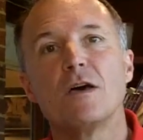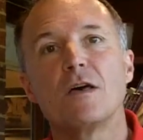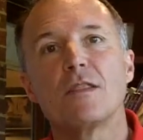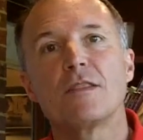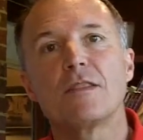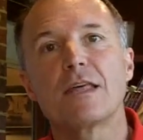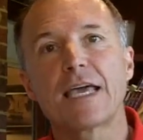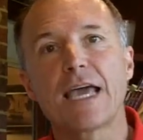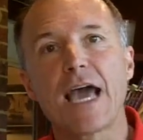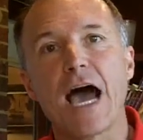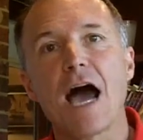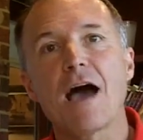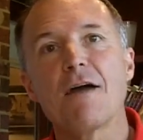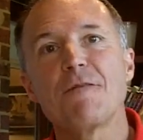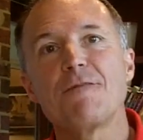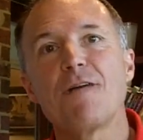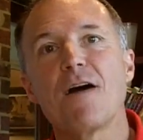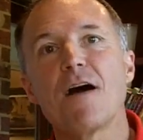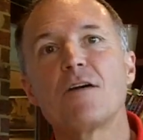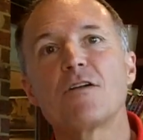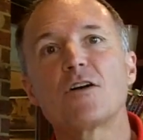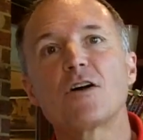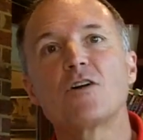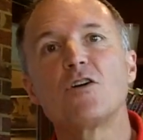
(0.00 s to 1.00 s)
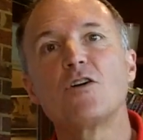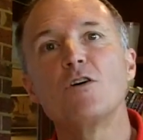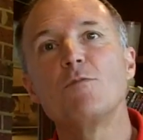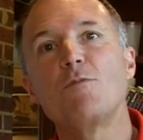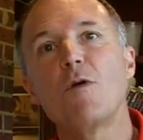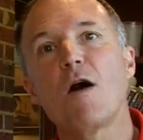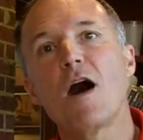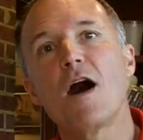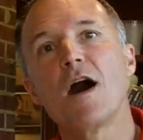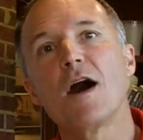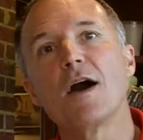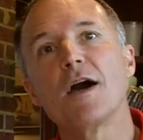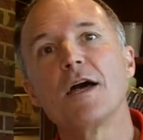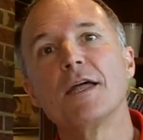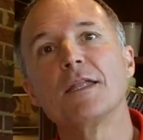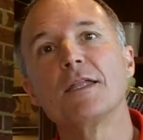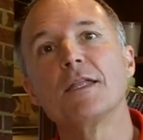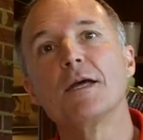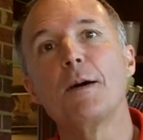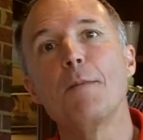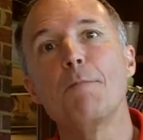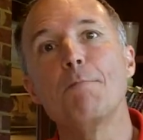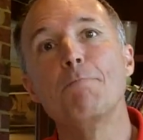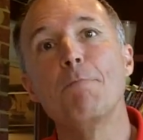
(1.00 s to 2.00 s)
The guy found a group
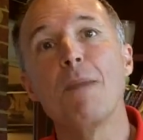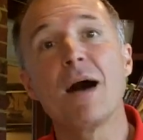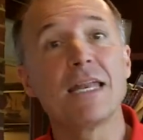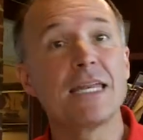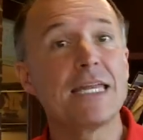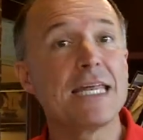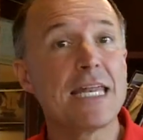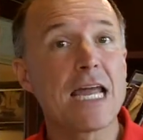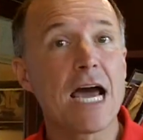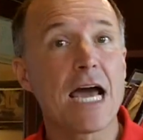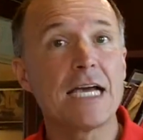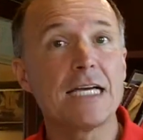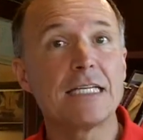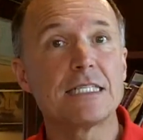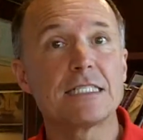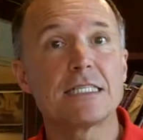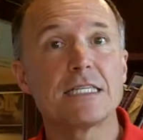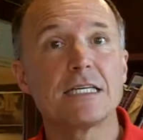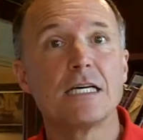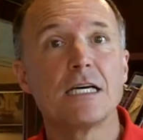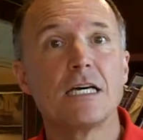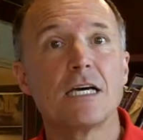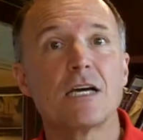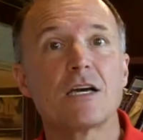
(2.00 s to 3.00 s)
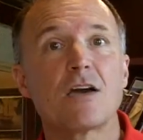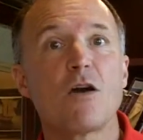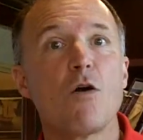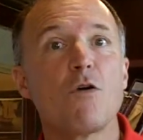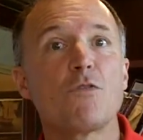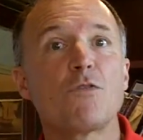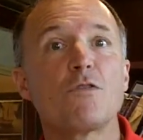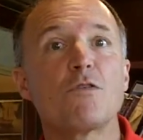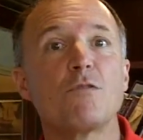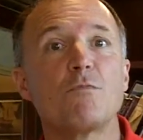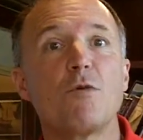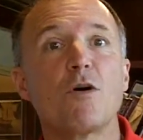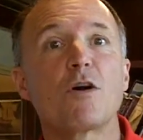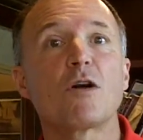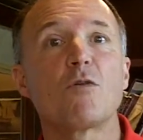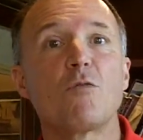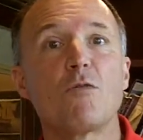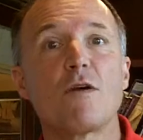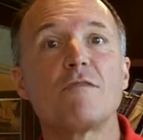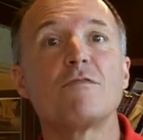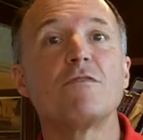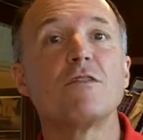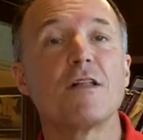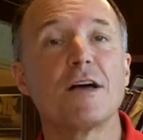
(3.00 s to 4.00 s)
on Monday night going through the book of
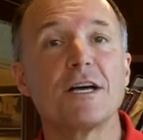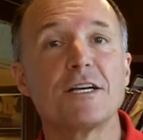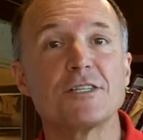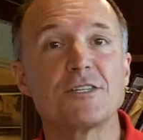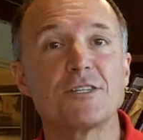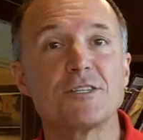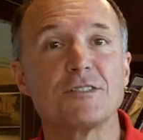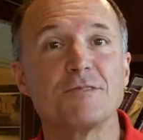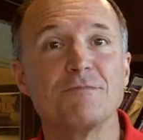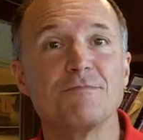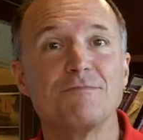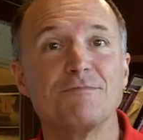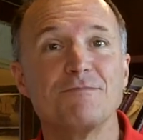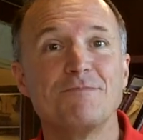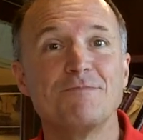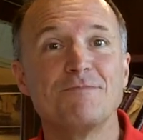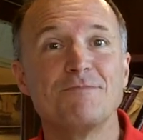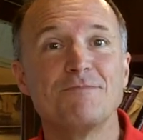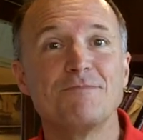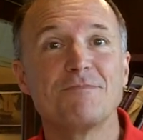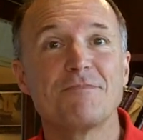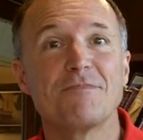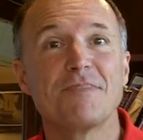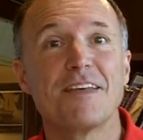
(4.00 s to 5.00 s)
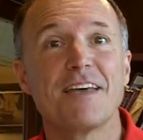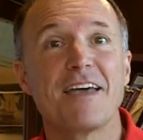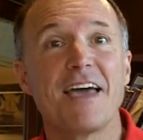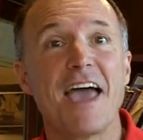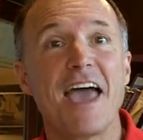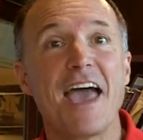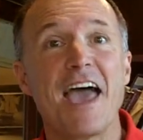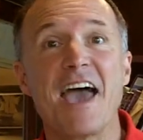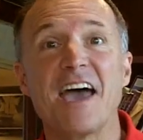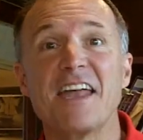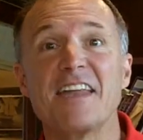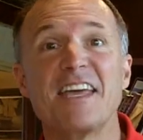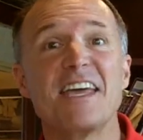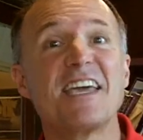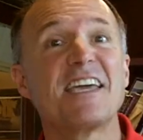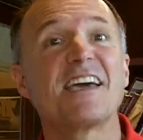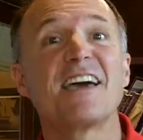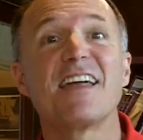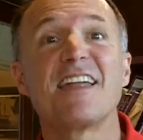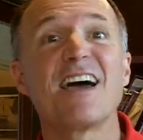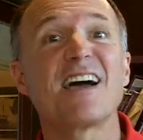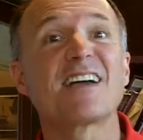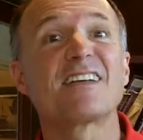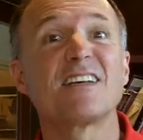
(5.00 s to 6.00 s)
Revelation, and he
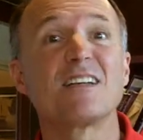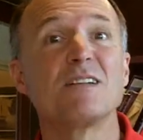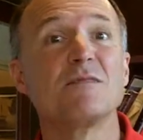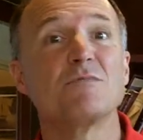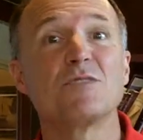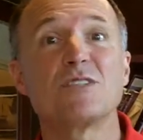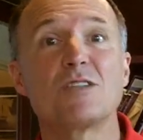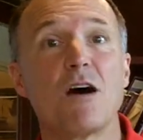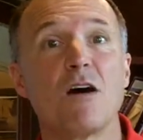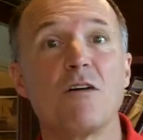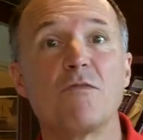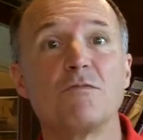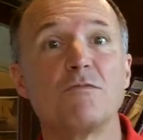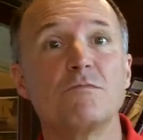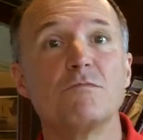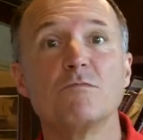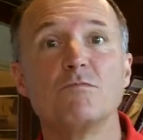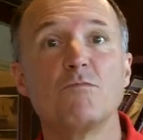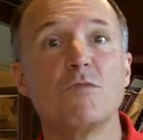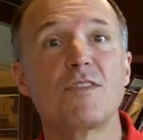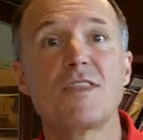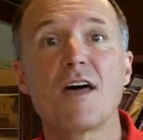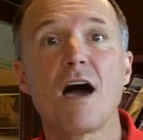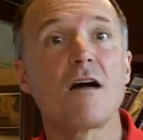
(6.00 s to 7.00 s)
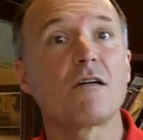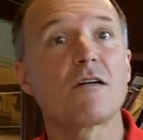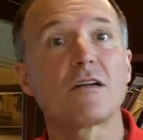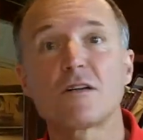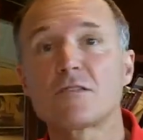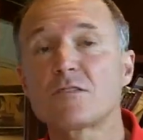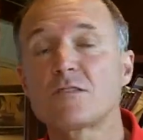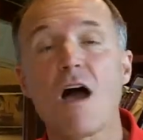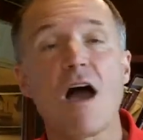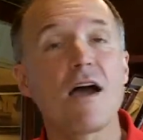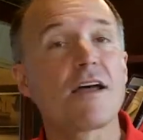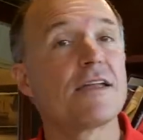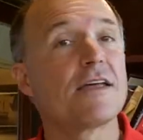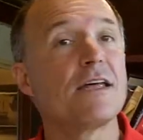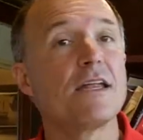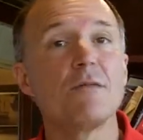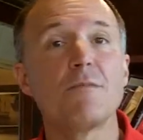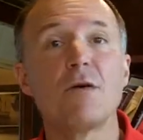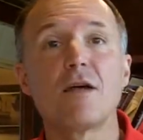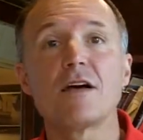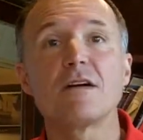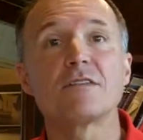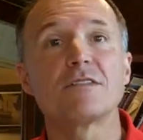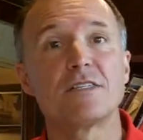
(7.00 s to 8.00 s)
connected himself without talking to
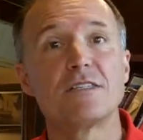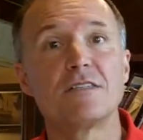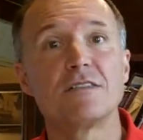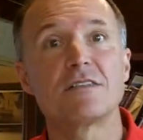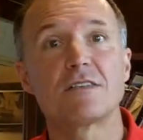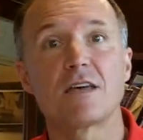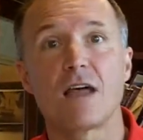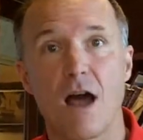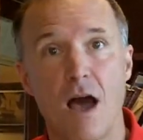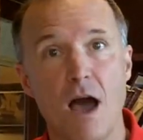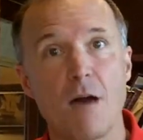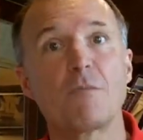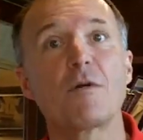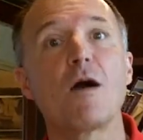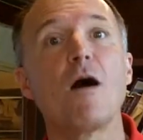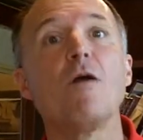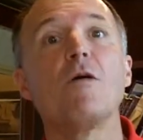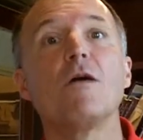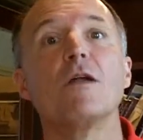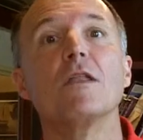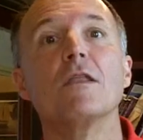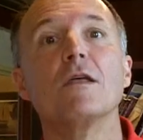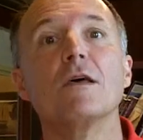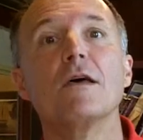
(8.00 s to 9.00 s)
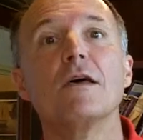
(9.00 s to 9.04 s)
anybody else. He just said, I'm going.